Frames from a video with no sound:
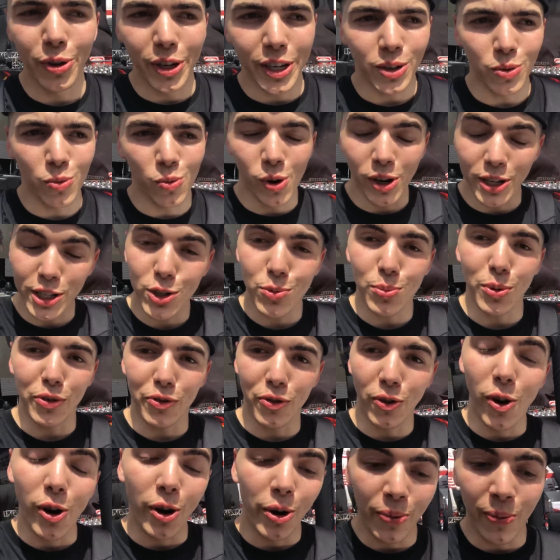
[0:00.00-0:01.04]
ring once
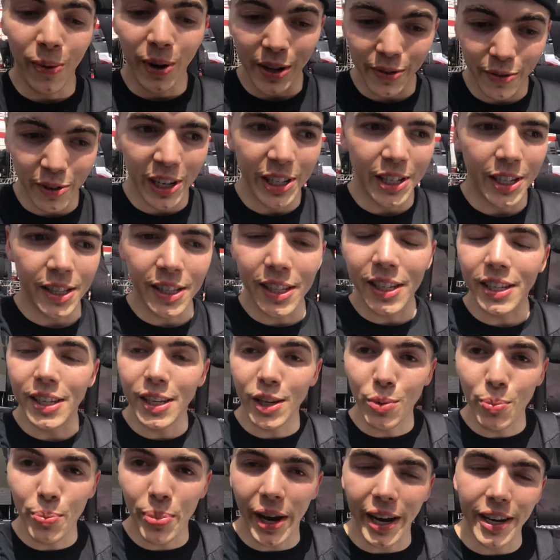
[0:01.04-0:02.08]
before whenever I did the
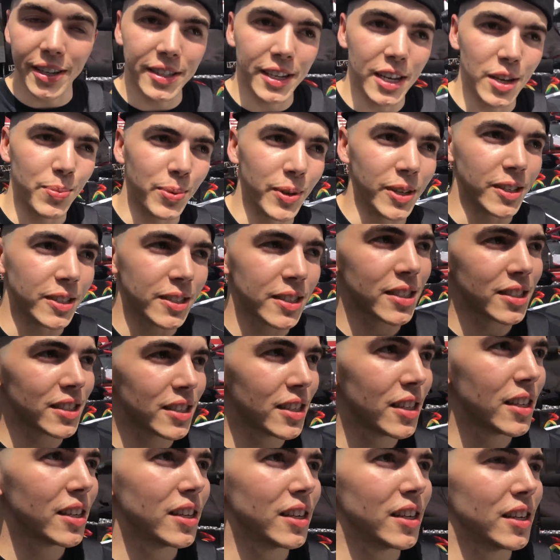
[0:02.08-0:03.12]
impact tapings.
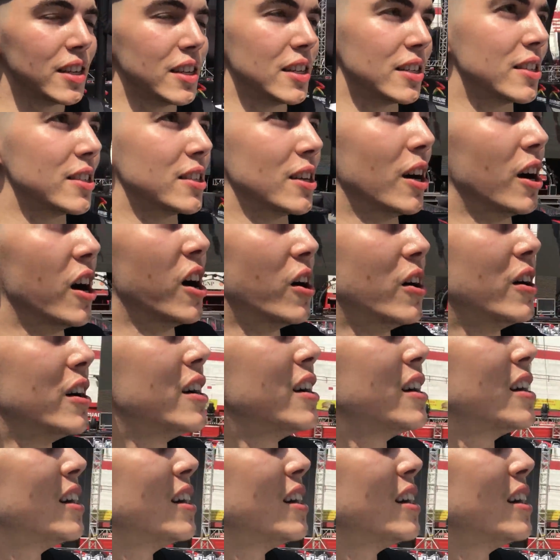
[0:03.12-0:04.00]
So,